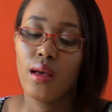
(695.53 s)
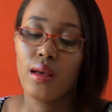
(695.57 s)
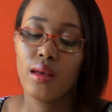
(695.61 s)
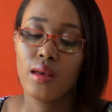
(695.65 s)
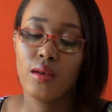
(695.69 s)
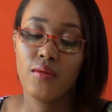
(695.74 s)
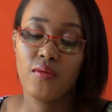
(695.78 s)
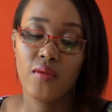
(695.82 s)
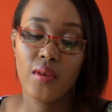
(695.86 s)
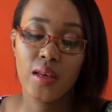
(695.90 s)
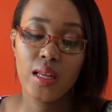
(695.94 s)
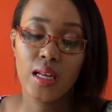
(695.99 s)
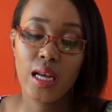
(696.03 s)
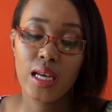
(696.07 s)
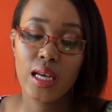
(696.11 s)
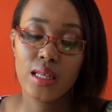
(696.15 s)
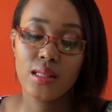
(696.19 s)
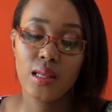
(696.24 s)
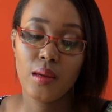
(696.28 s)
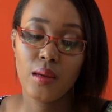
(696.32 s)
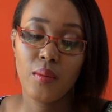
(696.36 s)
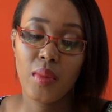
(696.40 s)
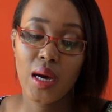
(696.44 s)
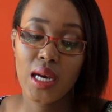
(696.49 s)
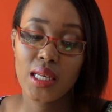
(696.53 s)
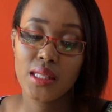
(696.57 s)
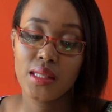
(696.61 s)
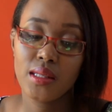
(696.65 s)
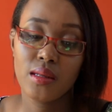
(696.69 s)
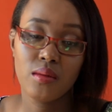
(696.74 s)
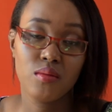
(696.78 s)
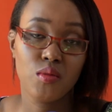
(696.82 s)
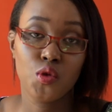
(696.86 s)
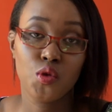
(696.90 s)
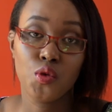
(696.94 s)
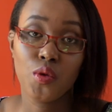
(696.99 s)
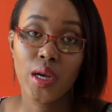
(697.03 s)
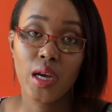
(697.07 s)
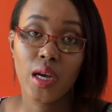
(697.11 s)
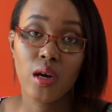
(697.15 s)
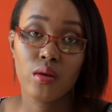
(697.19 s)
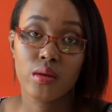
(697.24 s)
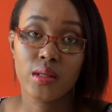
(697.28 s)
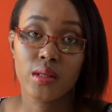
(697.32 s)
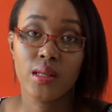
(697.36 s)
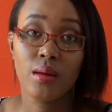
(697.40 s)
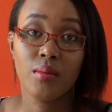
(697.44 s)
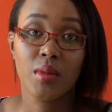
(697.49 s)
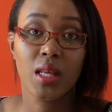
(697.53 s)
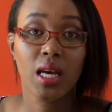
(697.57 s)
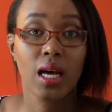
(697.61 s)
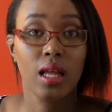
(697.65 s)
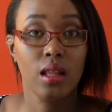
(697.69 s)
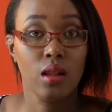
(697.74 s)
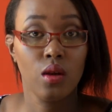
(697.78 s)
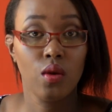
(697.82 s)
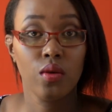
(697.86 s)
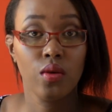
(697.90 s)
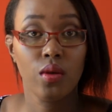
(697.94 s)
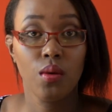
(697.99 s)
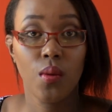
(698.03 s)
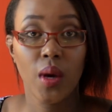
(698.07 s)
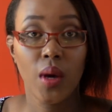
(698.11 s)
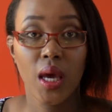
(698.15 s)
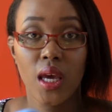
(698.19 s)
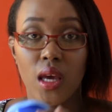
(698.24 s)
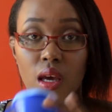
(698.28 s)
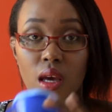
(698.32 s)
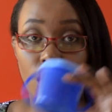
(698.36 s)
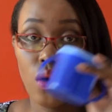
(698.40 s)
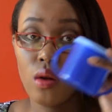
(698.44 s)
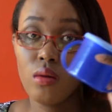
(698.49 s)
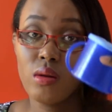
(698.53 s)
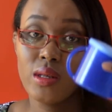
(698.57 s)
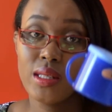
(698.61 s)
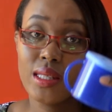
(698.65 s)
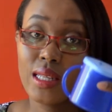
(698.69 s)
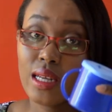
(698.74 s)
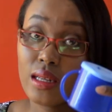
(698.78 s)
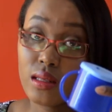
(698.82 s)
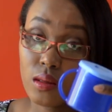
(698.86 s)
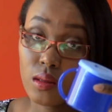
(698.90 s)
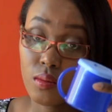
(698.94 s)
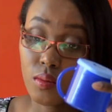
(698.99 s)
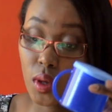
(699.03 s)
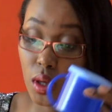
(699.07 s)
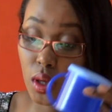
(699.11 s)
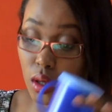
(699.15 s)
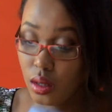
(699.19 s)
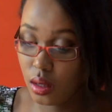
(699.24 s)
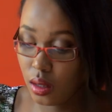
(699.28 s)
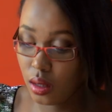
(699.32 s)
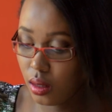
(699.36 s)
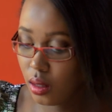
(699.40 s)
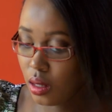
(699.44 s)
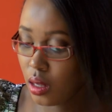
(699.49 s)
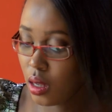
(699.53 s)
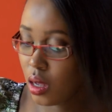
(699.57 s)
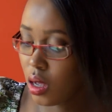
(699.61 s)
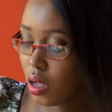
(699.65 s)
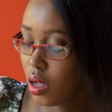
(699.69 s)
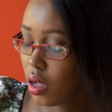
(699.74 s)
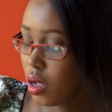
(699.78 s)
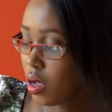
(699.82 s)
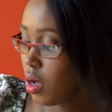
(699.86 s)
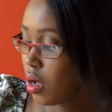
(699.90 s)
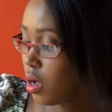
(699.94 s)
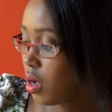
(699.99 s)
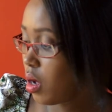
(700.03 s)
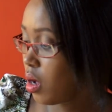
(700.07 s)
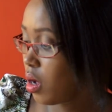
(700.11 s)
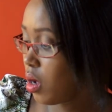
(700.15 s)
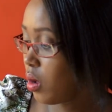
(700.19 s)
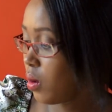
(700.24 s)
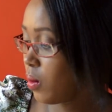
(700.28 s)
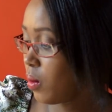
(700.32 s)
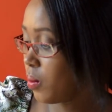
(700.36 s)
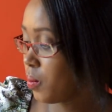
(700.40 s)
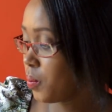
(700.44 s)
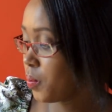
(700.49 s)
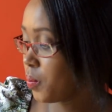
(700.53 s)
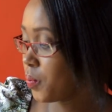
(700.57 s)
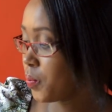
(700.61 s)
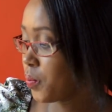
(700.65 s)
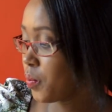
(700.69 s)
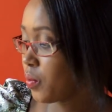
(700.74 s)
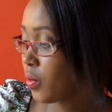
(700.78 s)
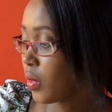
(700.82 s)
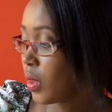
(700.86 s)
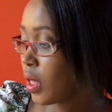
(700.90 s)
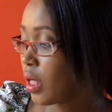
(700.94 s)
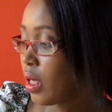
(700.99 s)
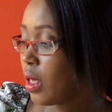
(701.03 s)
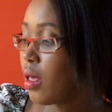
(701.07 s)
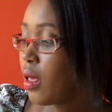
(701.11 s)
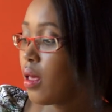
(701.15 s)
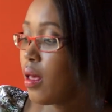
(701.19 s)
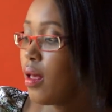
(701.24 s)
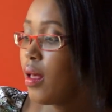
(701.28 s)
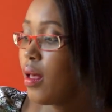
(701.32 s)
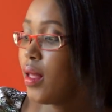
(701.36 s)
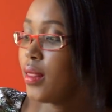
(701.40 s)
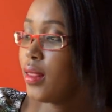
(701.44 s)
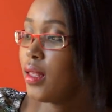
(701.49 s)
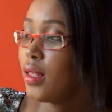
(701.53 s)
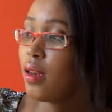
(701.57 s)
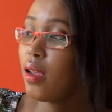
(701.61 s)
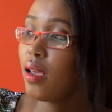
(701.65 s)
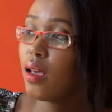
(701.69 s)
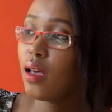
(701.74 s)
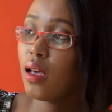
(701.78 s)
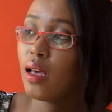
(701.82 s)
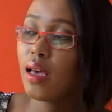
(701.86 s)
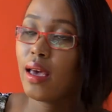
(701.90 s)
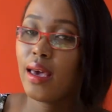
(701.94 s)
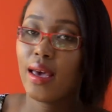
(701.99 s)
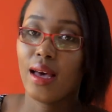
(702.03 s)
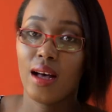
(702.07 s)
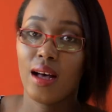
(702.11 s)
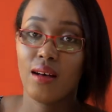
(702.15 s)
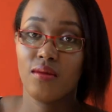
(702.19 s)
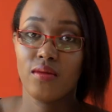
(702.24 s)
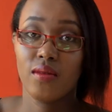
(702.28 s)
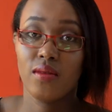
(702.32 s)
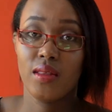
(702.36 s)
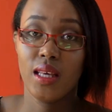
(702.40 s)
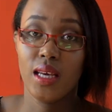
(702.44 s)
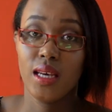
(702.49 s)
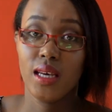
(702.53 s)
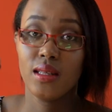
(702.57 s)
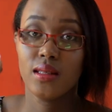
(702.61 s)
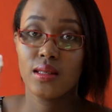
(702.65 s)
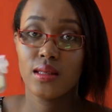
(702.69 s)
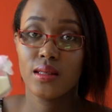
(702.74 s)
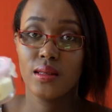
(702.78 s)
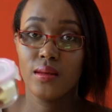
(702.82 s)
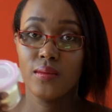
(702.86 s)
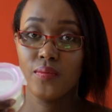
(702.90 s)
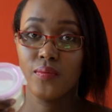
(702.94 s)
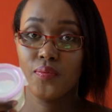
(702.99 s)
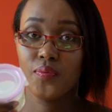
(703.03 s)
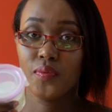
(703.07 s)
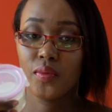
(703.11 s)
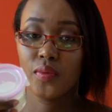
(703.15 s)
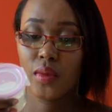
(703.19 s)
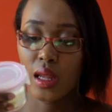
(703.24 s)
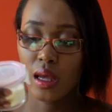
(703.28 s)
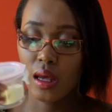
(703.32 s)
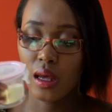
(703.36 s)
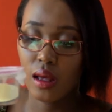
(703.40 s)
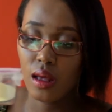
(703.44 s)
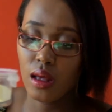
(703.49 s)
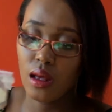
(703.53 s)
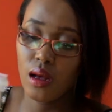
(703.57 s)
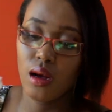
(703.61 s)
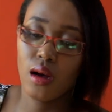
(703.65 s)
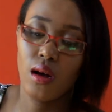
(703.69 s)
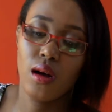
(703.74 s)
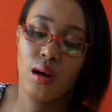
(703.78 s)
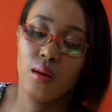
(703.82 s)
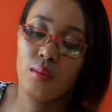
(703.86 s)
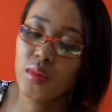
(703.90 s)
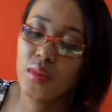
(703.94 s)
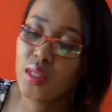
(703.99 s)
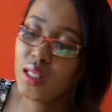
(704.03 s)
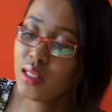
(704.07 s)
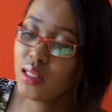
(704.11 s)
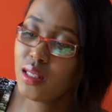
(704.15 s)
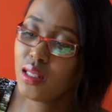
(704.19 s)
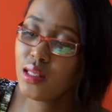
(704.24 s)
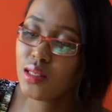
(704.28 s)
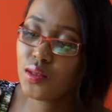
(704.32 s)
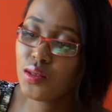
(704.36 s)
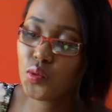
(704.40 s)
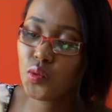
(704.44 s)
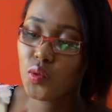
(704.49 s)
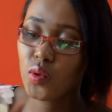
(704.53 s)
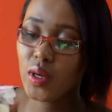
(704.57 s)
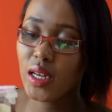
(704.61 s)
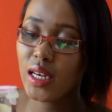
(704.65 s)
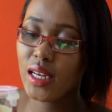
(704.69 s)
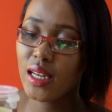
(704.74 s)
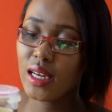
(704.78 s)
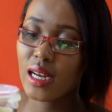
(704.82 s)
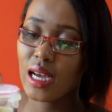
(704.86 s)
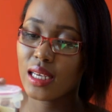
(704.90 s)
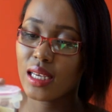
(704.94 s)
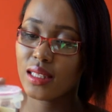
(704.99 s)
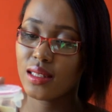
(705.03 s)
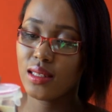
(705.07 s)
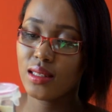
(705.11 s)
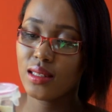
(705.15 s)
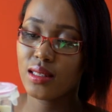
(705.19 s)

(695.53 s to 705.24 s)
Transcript: If in case I buy some drink or something along the way, he always has a bottle. Um, and then I, I have this. Um, this is really nice.